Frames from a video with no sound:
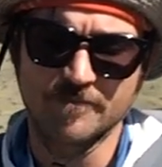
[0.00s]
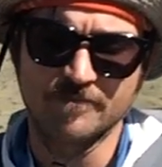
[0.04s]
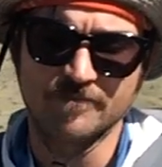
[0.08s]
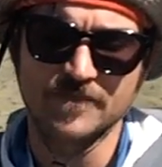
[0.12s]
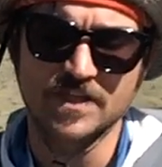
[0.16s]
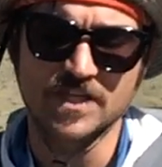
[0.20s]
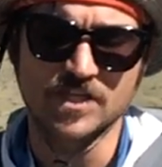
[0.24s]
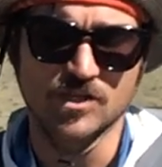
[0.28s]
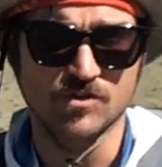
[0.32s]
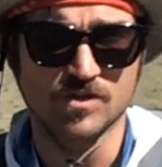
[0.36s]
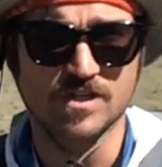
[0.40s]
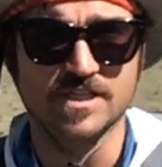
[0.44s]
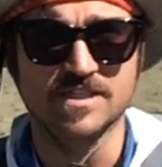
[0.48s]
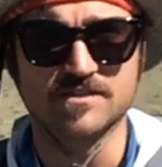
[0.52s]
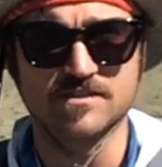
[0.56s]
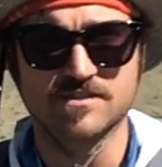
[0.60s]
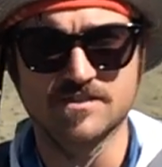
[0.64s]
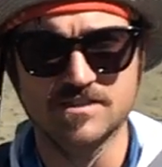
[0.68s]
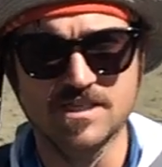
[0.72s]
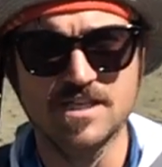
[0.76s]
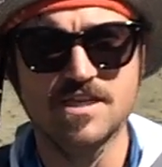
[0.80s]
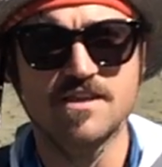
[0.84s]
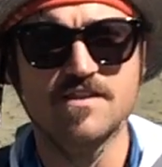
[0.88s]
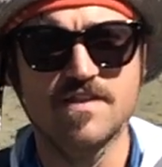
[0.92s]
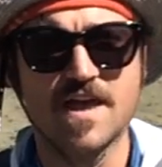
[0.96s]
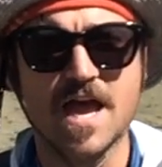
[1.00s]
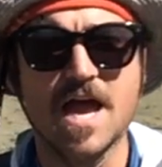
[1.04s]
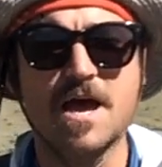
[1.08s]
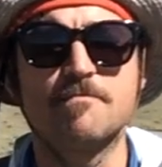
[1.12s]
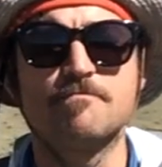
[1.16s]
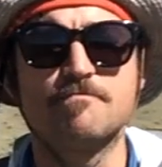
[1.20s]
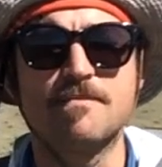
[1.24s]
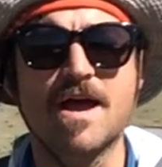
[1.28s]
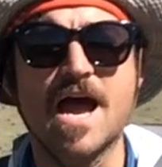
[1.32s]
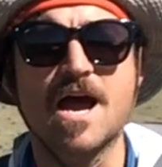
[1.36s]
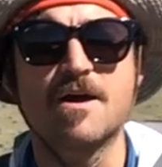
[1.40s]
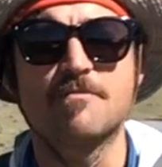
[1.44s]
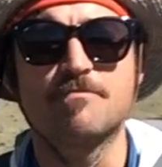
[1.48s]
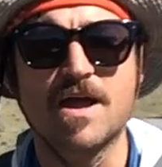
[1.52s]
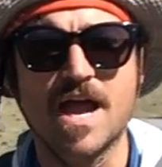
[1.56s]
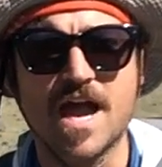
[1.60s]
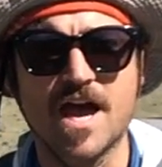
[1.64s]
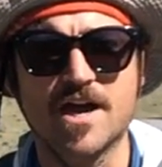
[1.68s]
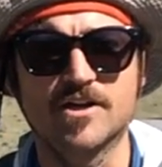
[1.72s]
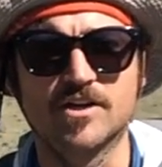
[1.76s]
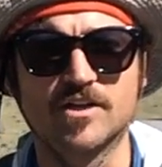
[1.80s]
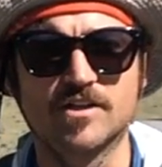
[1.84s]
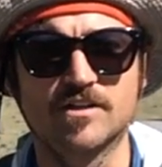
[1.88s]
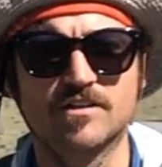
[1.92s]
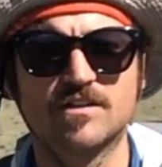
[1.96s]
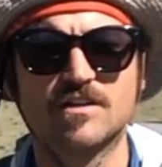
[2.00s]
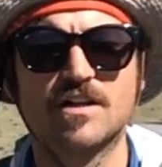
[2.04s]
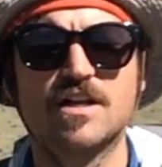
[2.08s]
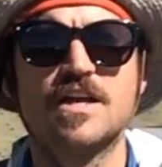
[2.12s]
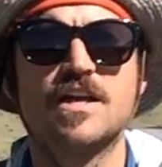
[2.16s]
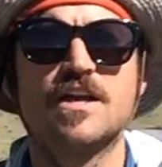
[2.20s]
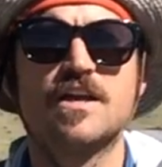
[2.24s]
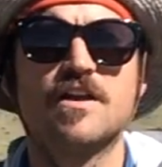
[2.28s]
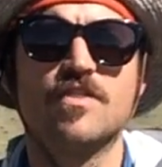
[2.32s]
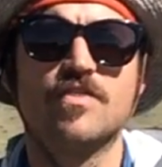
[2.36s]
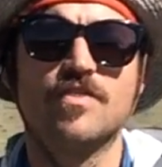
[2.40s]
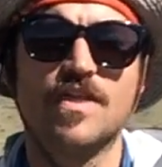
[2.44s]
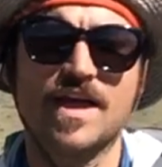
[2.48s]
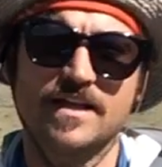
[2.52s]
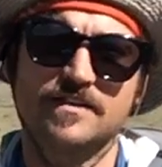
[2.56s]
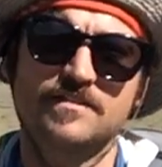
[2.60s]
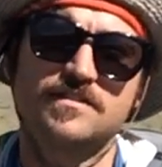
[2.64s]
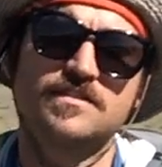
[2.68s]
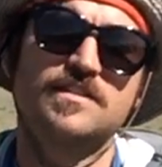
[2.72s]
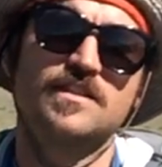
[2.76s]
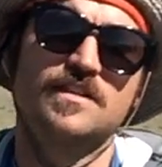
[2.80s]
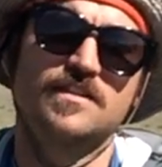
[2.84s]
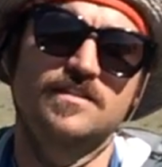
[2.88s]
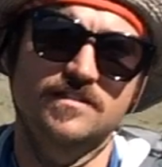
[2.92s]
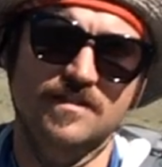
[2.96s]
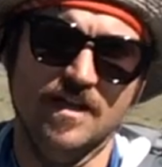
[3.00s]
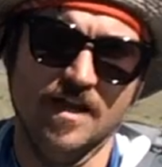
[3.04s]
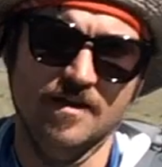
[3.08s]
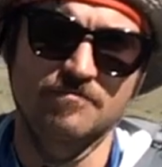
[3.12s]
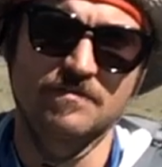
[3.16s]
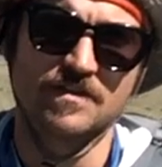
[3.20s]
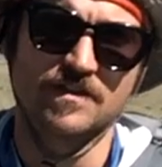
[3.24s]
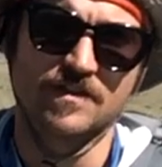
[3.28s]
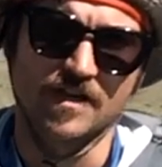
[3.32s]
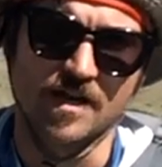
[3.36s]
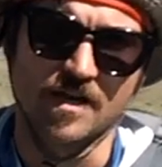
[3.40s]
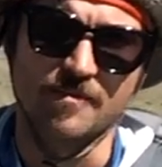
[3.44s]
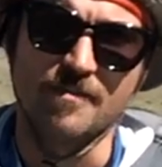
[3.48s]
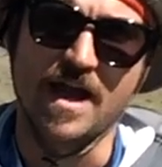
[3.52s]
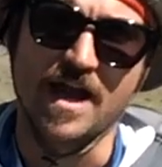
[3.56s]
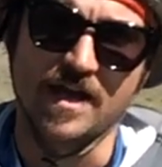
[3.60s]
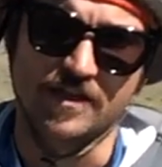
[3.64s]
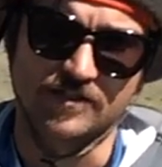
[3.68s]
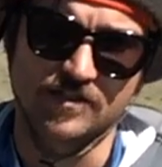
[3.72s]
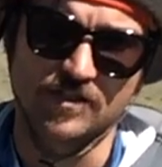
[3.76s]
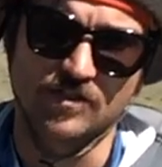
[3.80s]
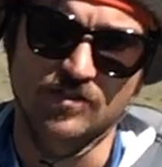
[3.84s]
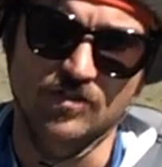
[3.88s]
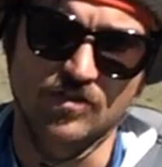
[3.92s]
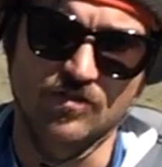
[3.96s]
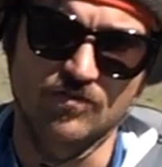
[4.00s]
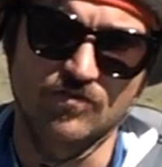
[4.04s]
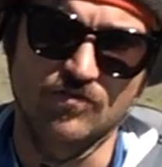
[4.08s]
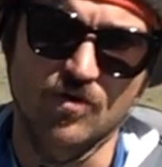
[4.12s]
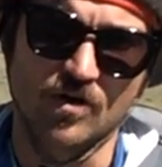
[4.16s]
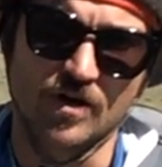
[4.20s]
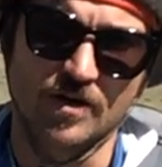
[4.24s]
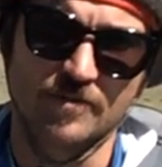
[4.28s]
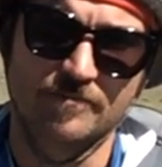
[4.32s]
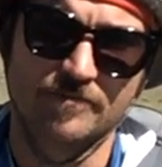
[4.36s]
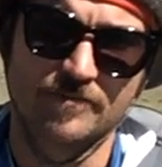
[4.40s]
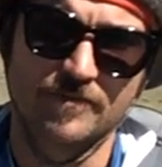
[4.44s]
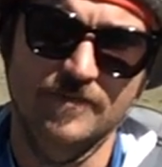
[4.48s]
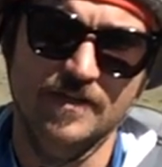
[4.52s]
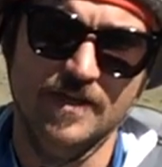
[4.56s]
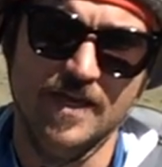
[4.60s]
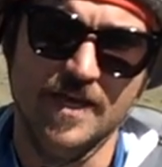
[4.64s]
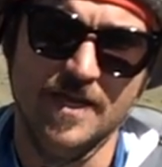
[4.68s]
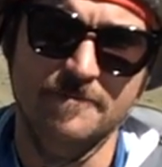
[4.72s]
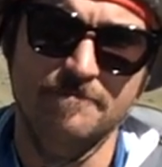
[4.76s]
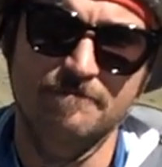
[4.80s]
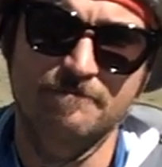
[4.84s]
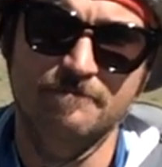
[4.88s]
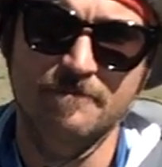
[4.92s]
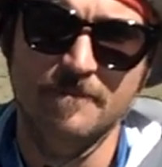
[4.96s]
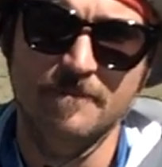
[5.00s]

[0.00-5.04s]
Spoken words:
that you can see that map pattern, that's the assignment that I'm asking you for. Okay.